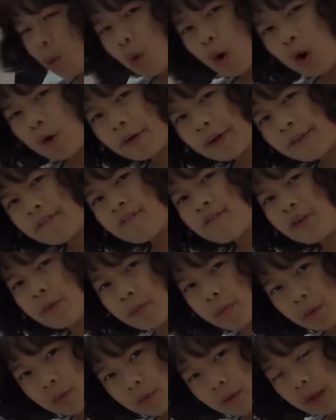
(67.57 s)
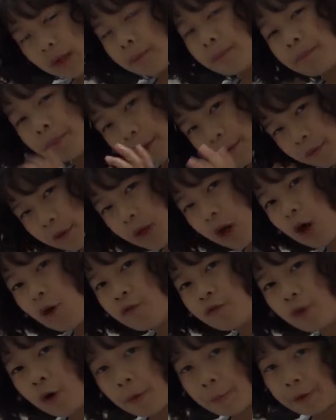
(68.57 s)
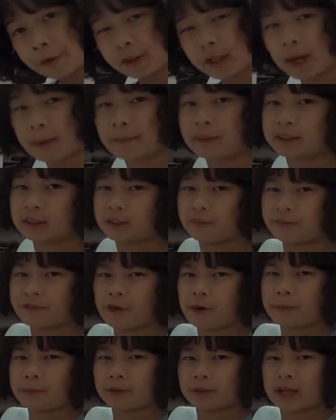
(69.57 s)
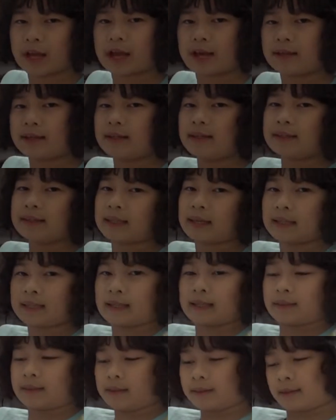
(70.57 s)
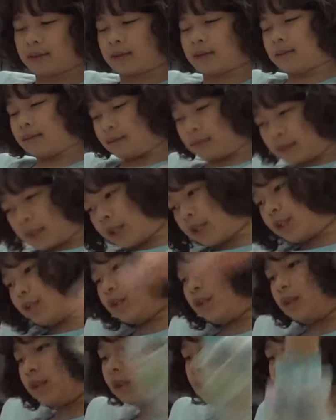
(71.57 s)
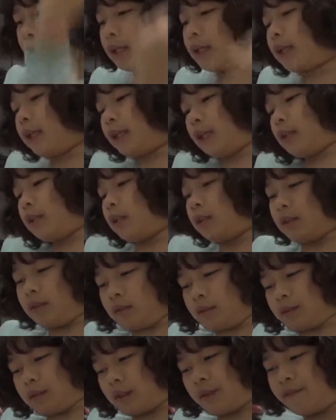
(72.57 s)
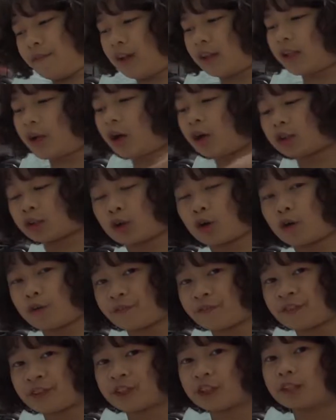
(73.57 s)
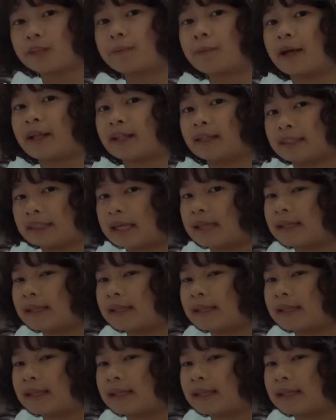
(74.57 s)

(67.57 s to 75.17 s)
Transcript: Well, empirical formula is a formula that they define all the coefficients by the